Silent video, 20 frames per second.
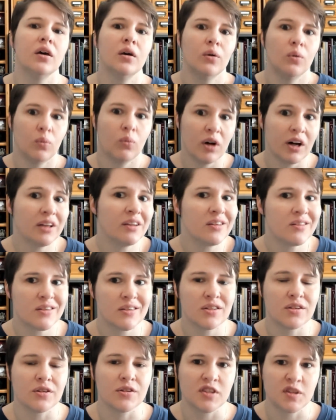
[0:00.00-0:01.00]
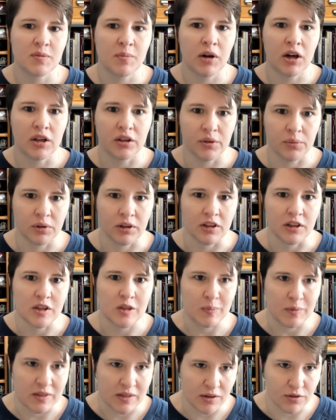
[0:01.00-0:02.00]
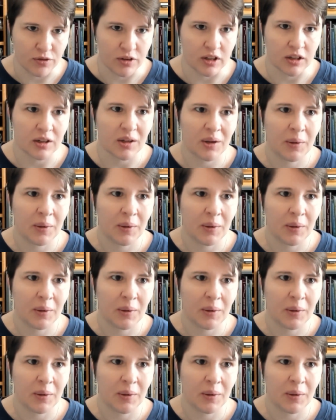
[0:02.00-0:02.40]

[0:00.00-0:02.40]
while it's still small and really specific.